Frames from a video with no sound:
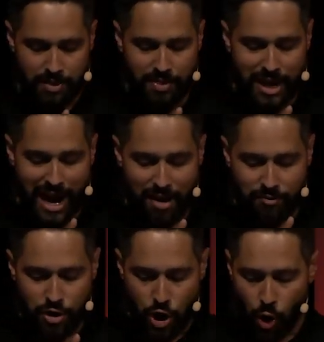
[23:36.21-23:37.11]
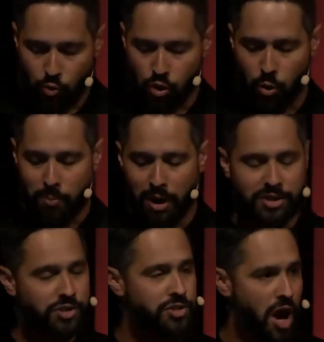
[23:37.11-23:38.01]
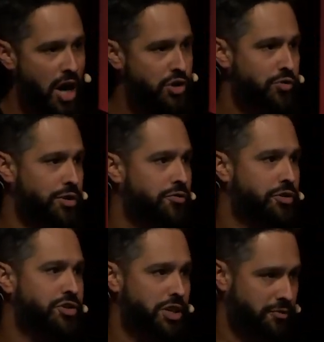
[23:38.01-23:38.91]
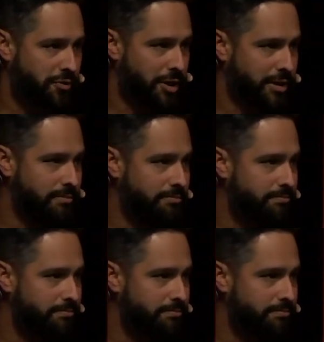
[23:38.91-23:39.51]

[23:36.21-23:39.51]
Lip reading: they have no robust doctrine for suffering.